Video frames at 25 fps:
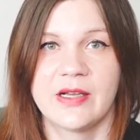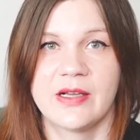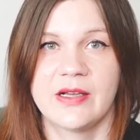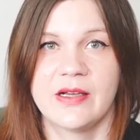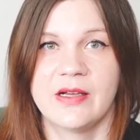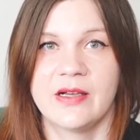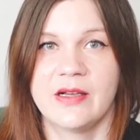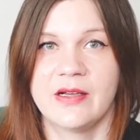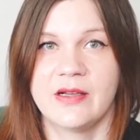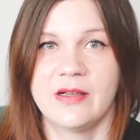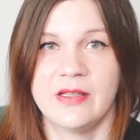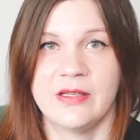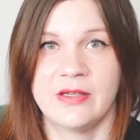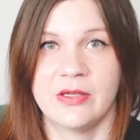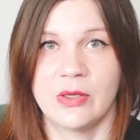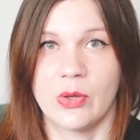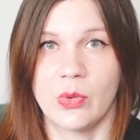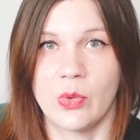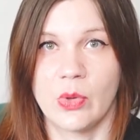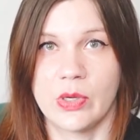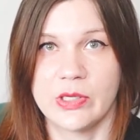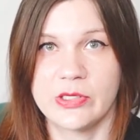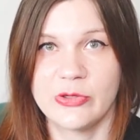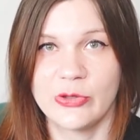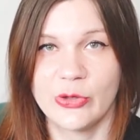uh, in your
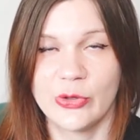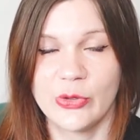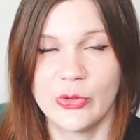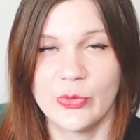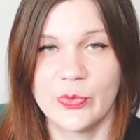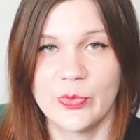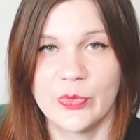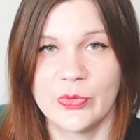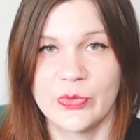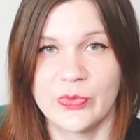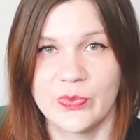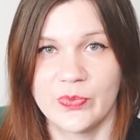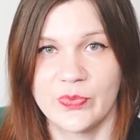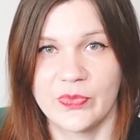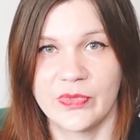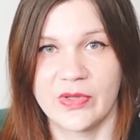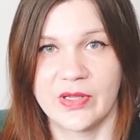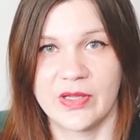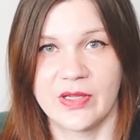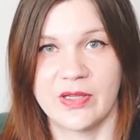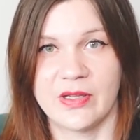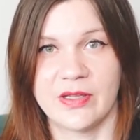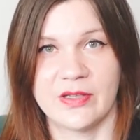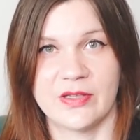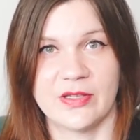wardrobe.
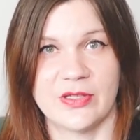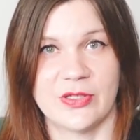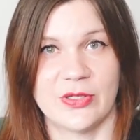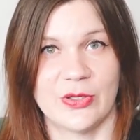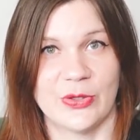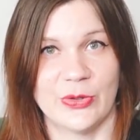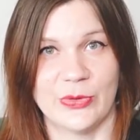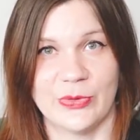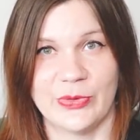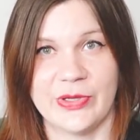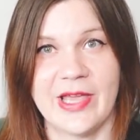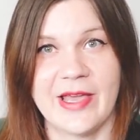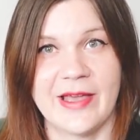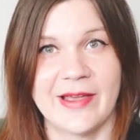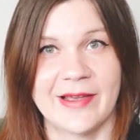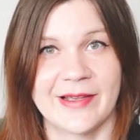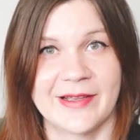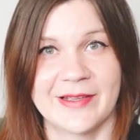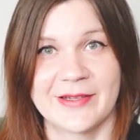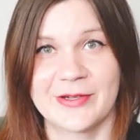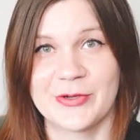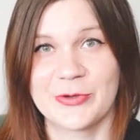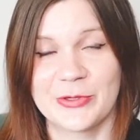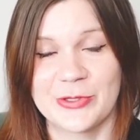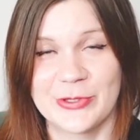So, yeah,
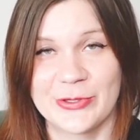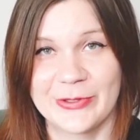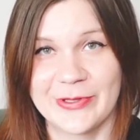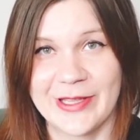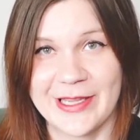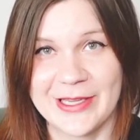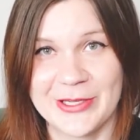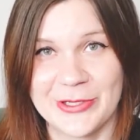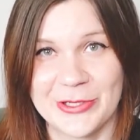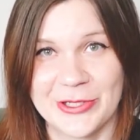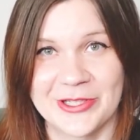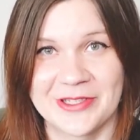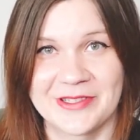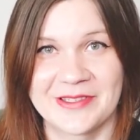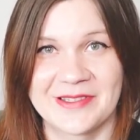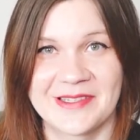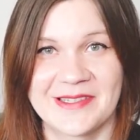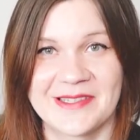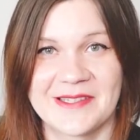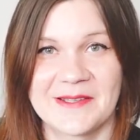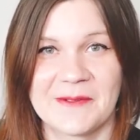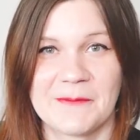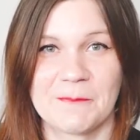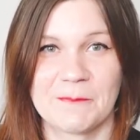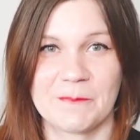
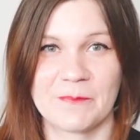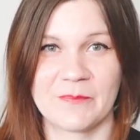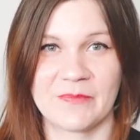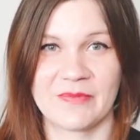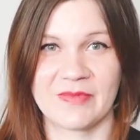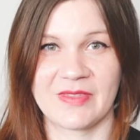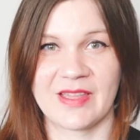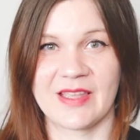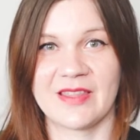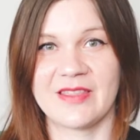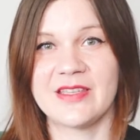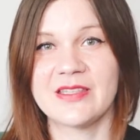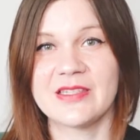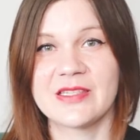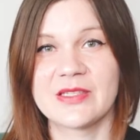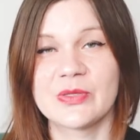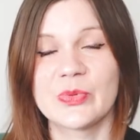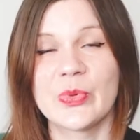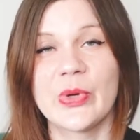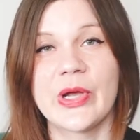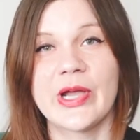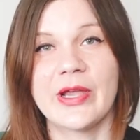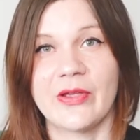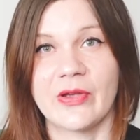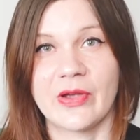congratulations! This is
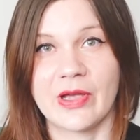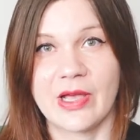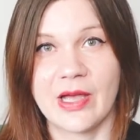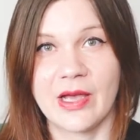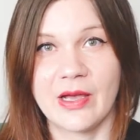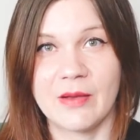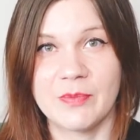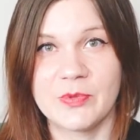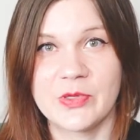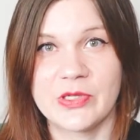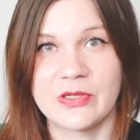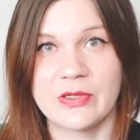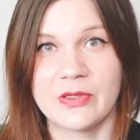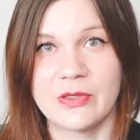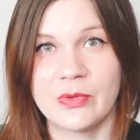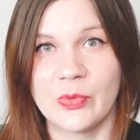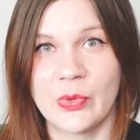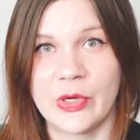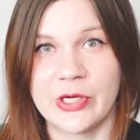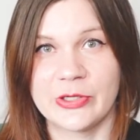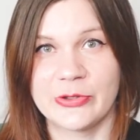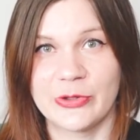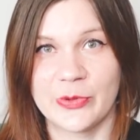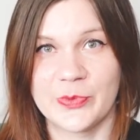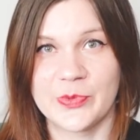where your capsule
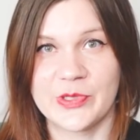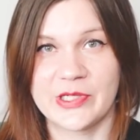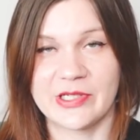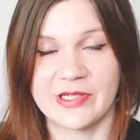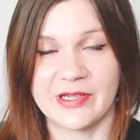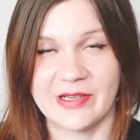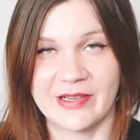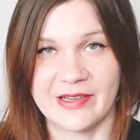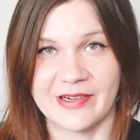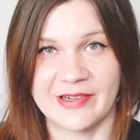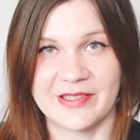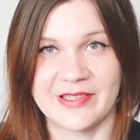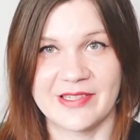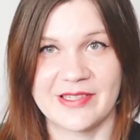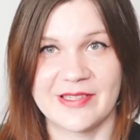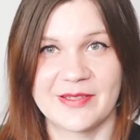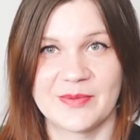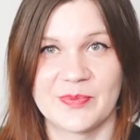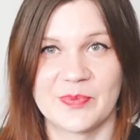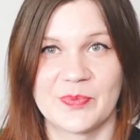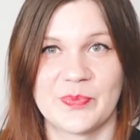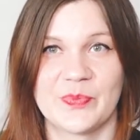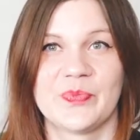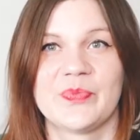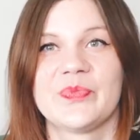wardrobe
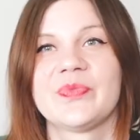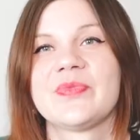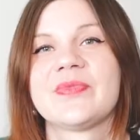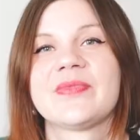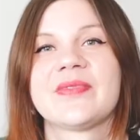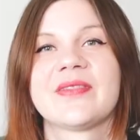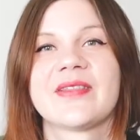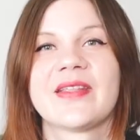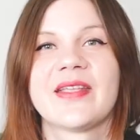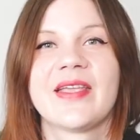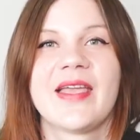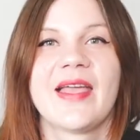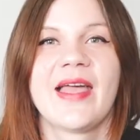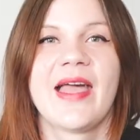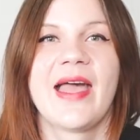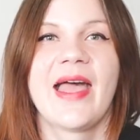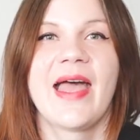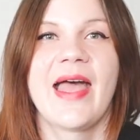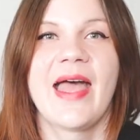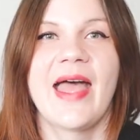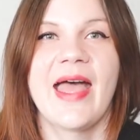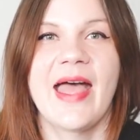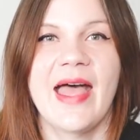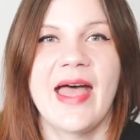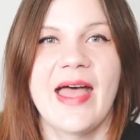starts.
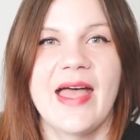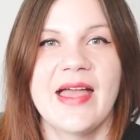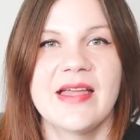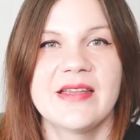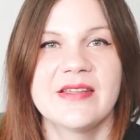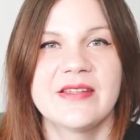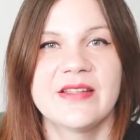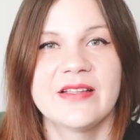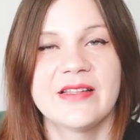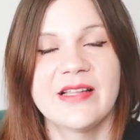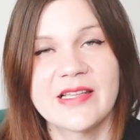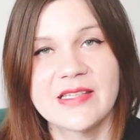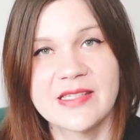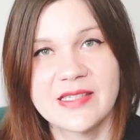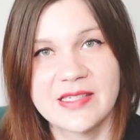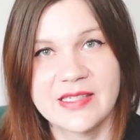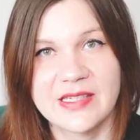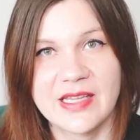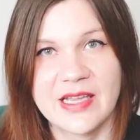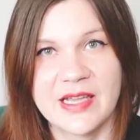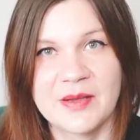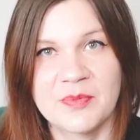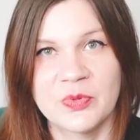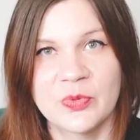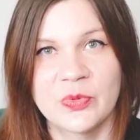And the last
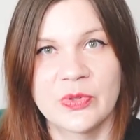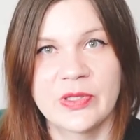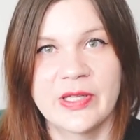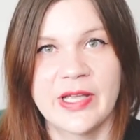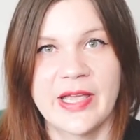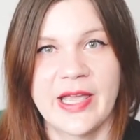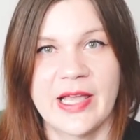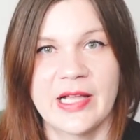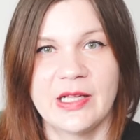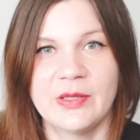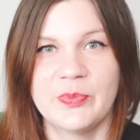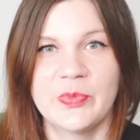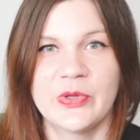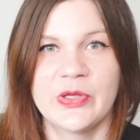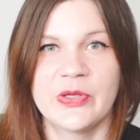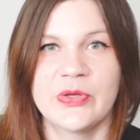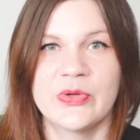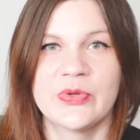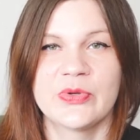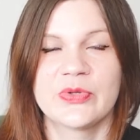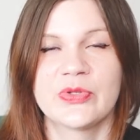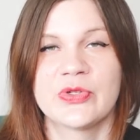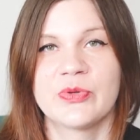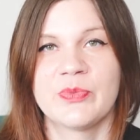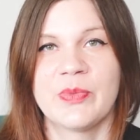step will help
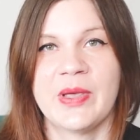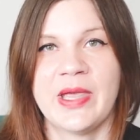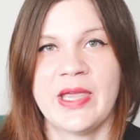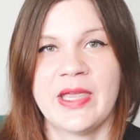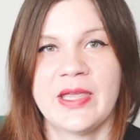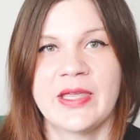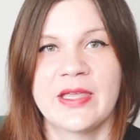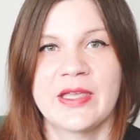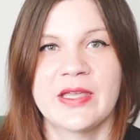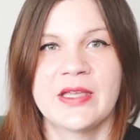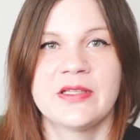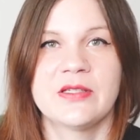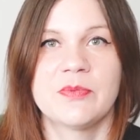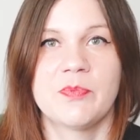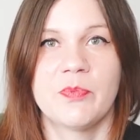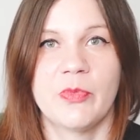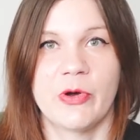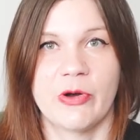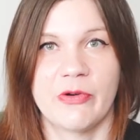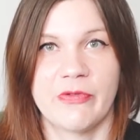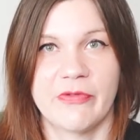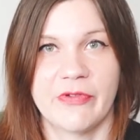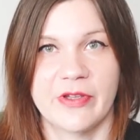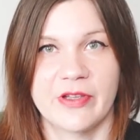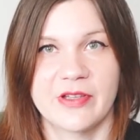you to make it
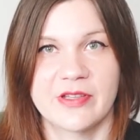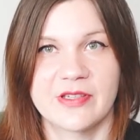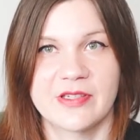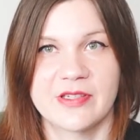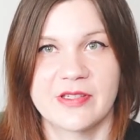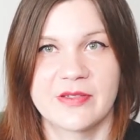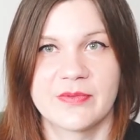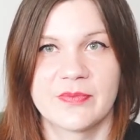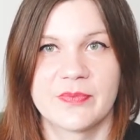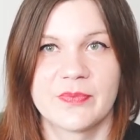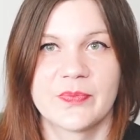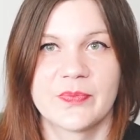perfect.